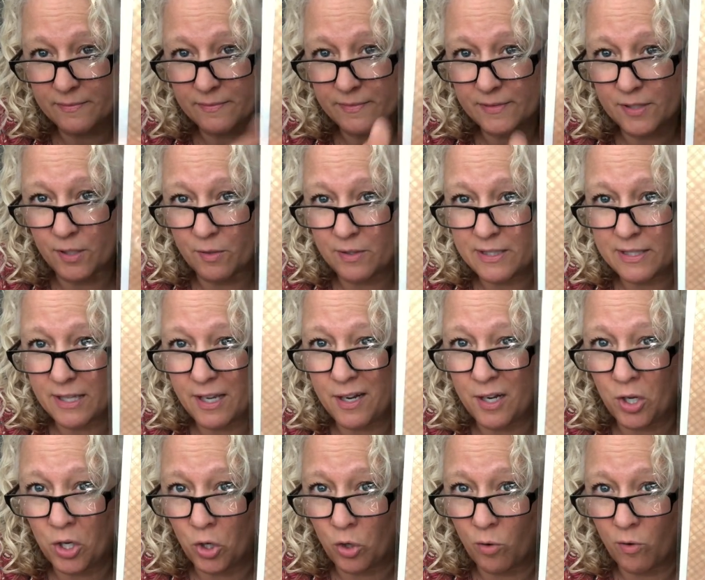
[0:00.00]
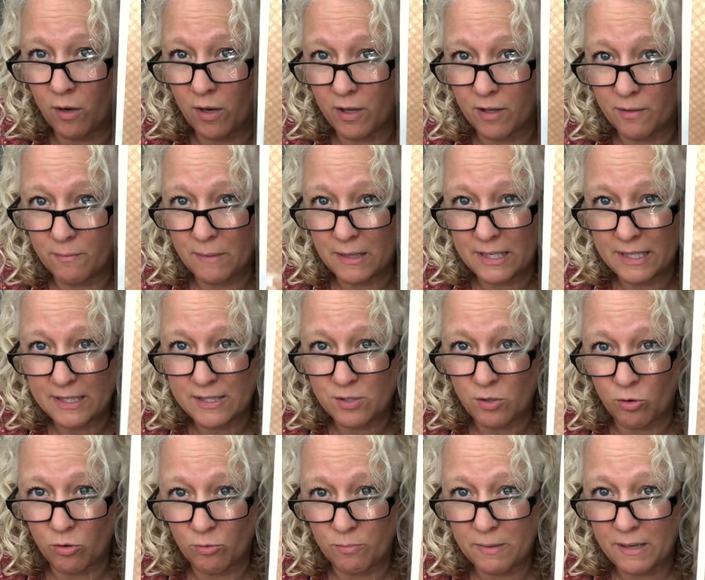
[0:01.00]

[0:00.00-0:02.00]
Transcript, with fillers: So it's not a new haul, but it's old.